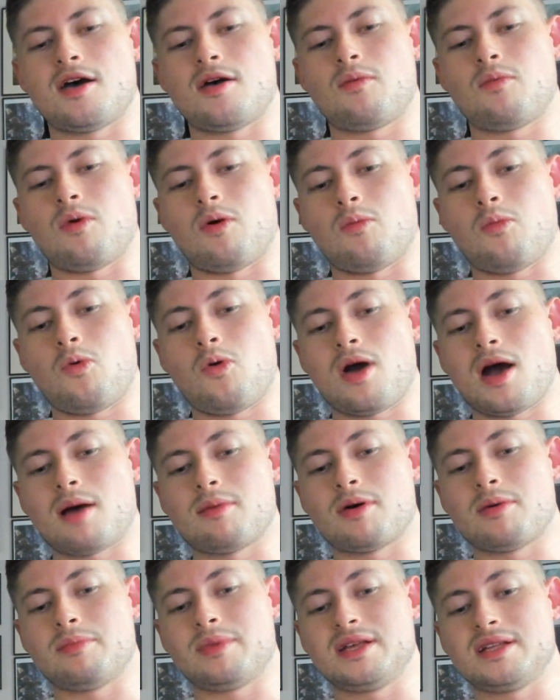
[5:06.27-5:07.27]
what
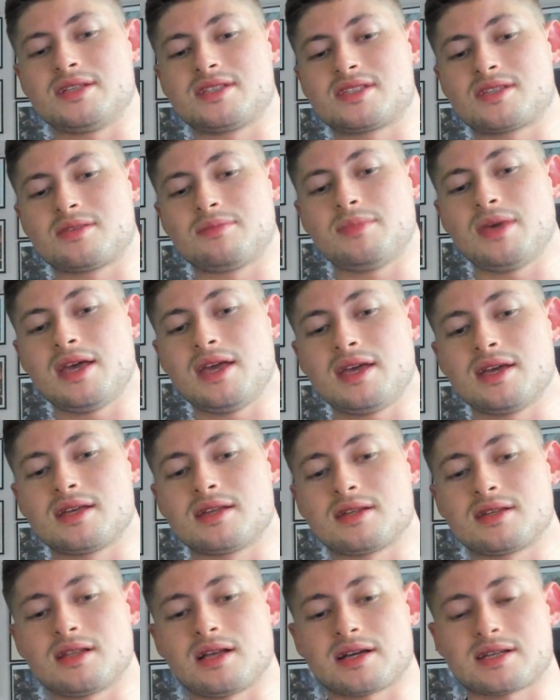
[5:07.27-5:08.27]
Warhammer means to me,
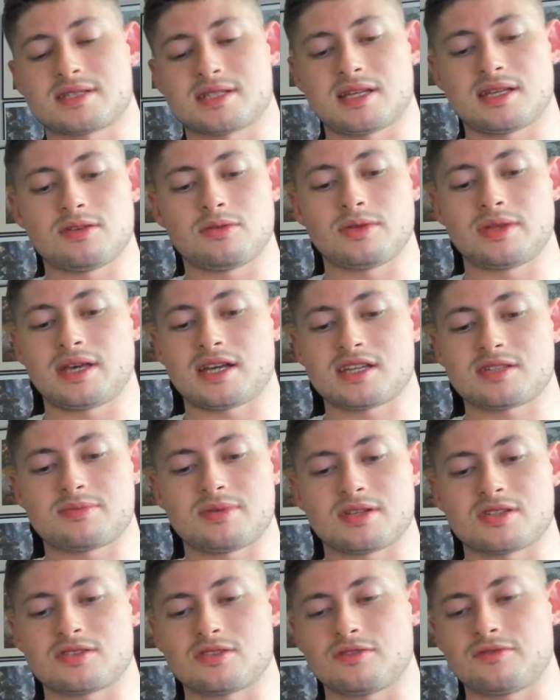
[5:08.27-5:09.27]
and like I said, all the
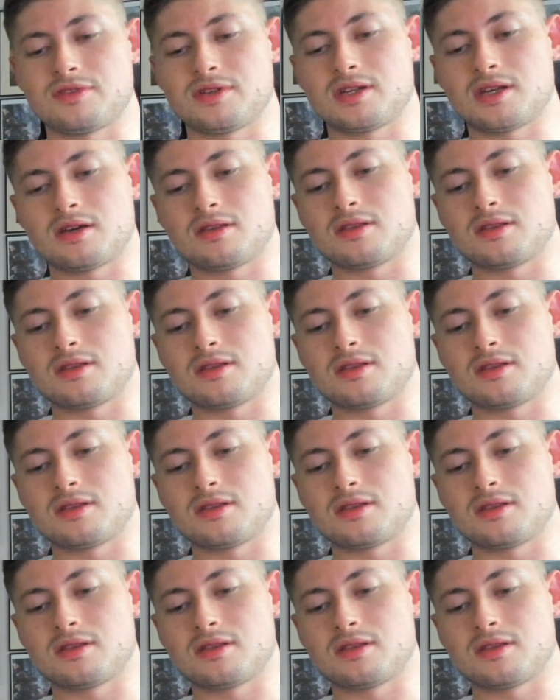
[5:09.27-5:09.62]
aspects of, you know,